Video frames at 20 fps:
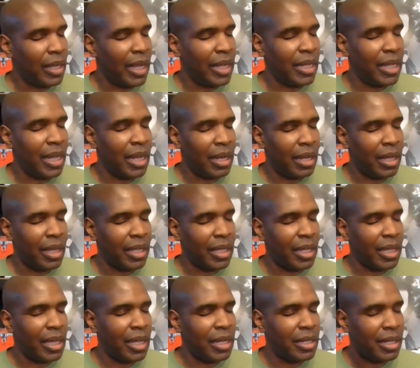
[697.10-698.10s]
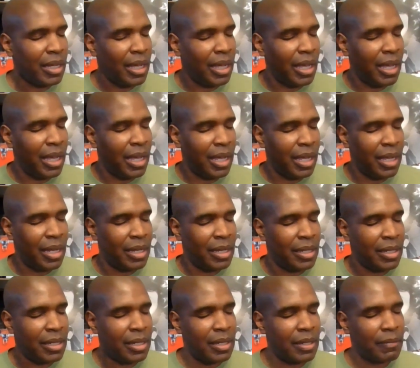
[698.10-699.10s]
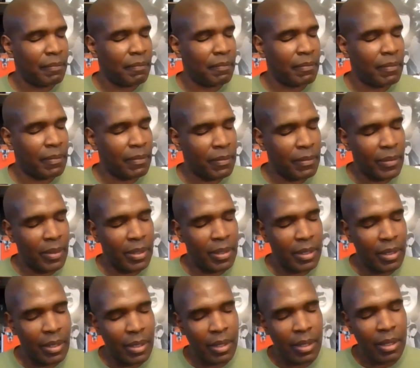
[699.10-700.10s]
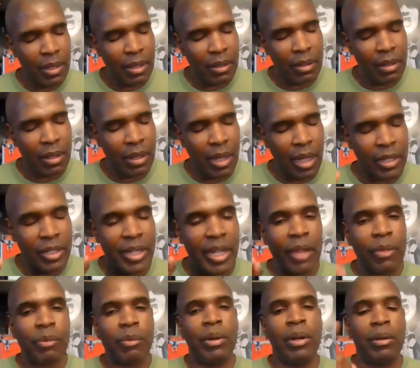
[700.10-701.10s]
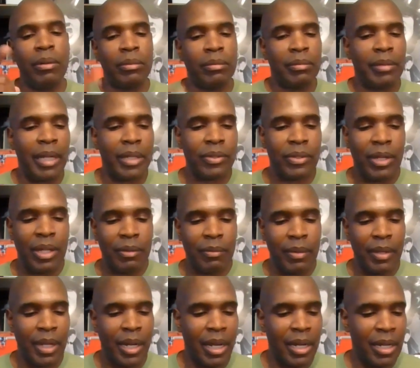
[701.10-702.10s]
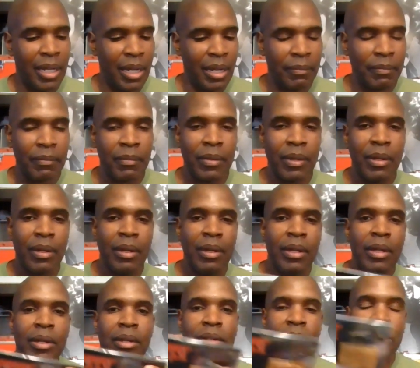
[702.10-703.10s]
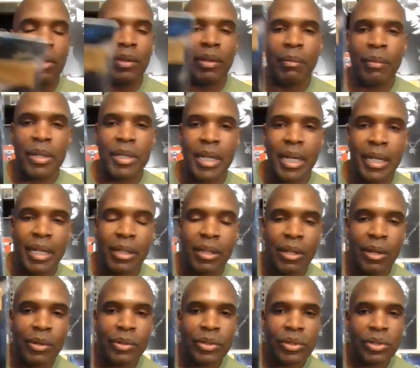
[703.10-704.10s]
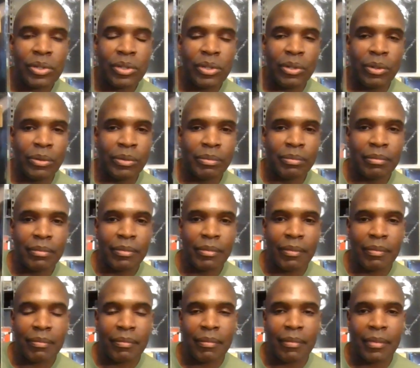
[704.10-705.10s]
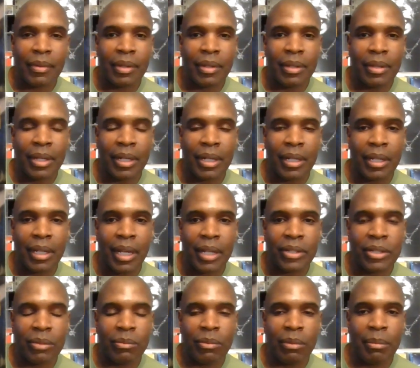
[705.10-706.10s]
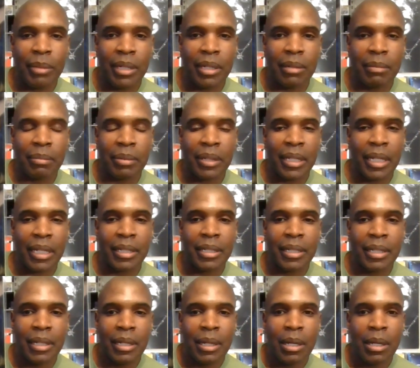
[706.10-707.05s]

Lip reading: need a Heat and a Death Row. That's the other one that I need. So then once I get those two, the collection will be complete.